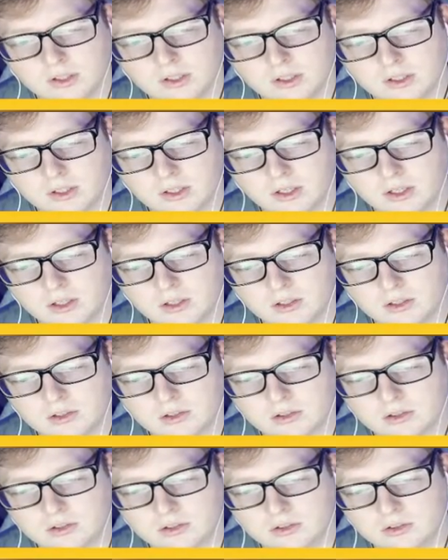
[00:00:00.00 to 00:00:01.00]
Heading
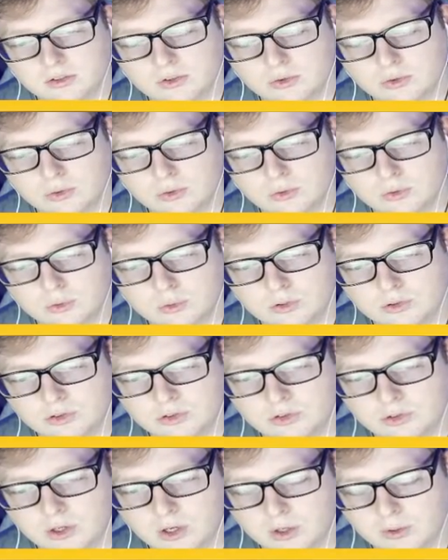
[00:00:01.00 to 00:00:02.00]
on to
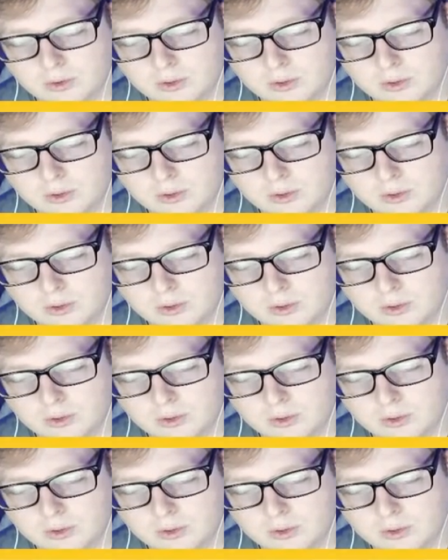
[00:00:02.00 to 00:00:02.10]
Cherry